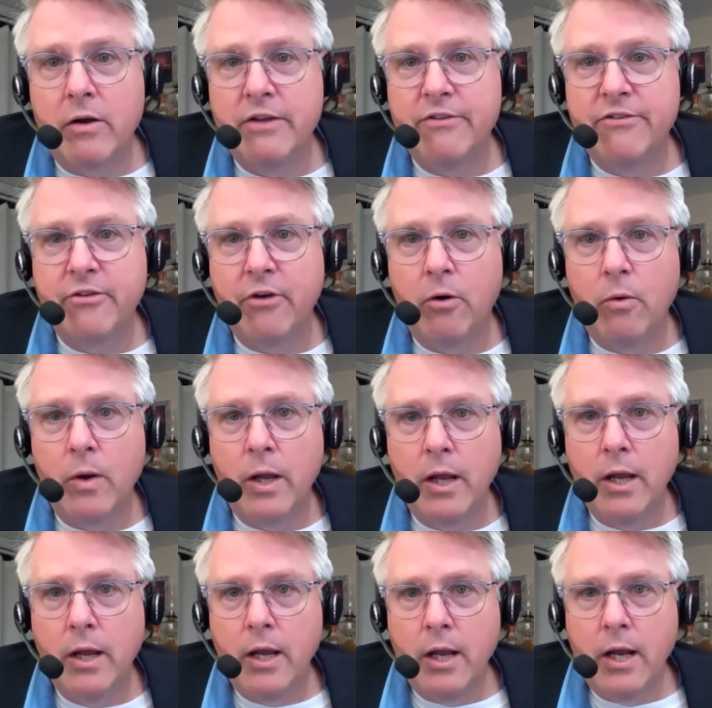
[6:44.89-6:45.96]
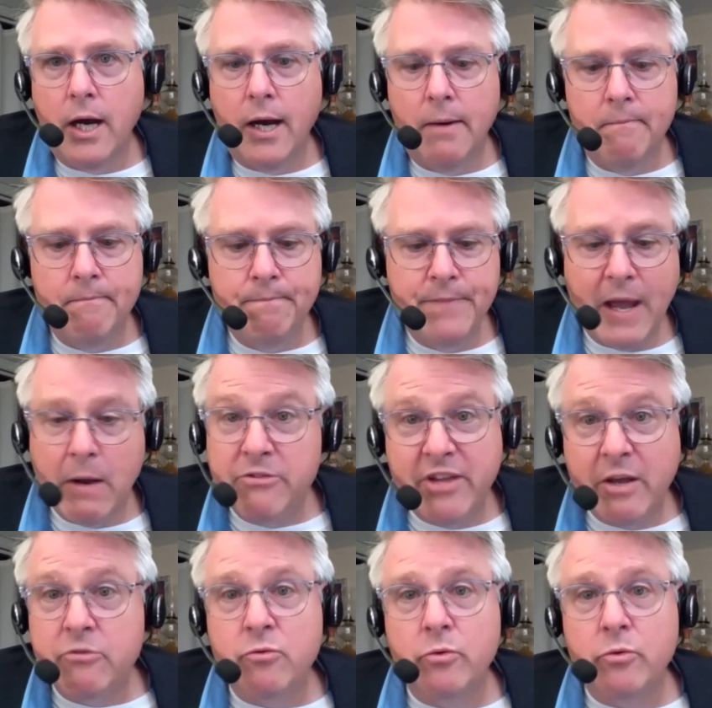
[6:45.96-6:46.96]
And so that was